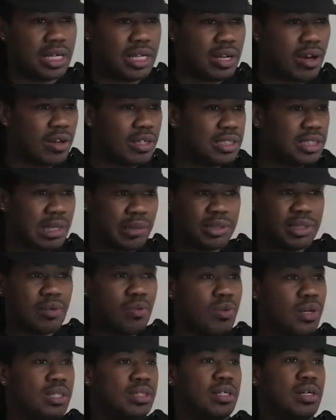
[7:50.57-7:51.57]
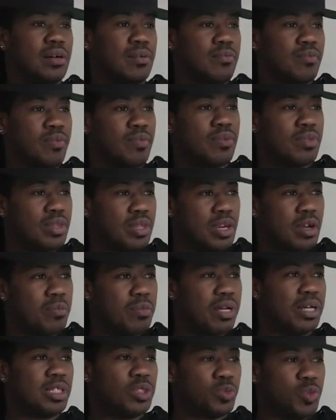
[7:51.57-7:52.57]
And all the steps that we took, you know,
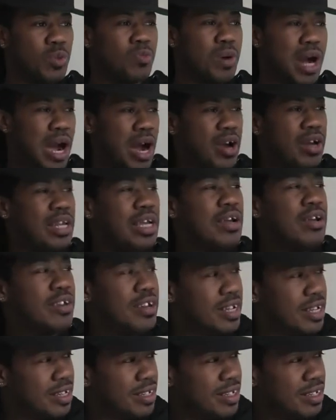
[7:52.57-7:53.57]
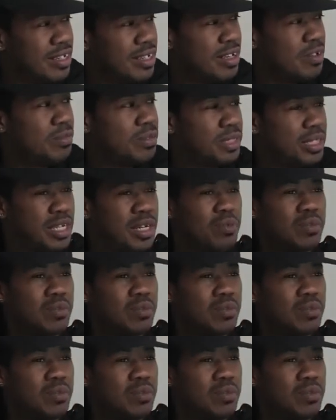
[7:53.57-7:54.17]
because we pioneered it, you know what I'm saying?